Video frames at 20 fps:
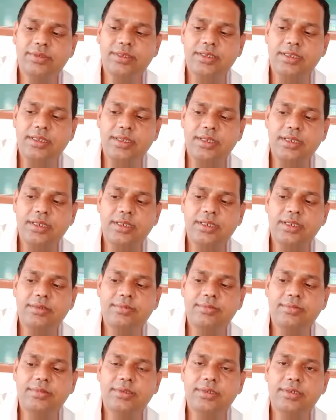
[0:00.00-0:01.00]

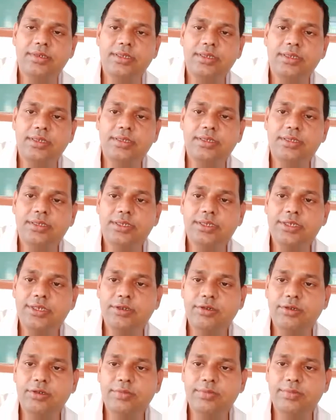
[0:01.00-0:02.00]
if G
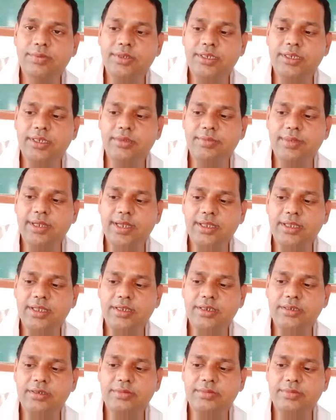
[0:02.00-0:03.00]
of E by
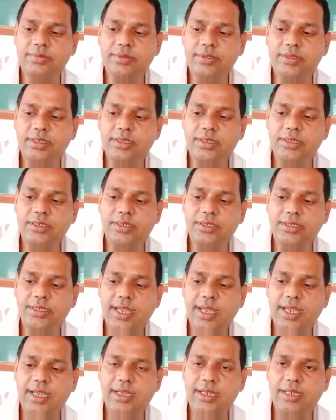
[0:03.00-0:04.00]
F is a
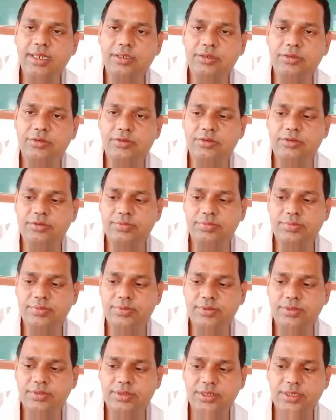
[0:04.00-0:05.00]
cyclic group.
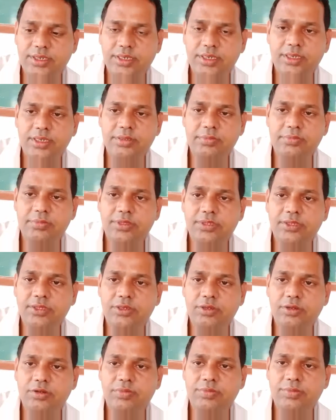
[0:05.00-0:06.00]
If G
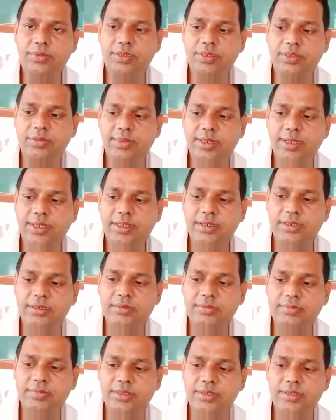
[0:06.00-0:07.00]
of E by F
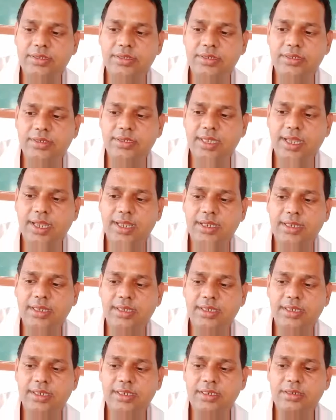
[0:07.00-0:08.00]
is a
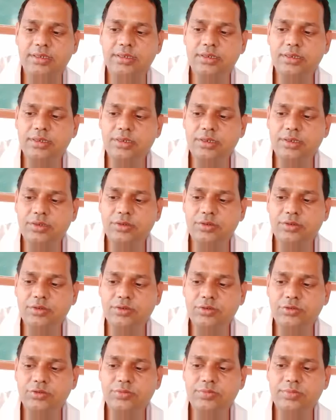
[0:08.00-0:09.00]
cyclic
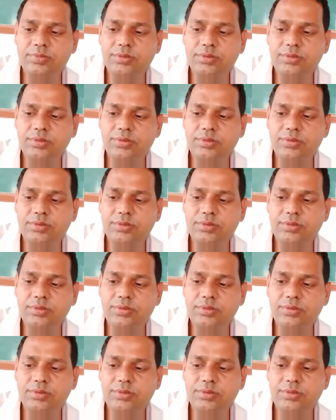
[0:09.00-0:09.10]
group.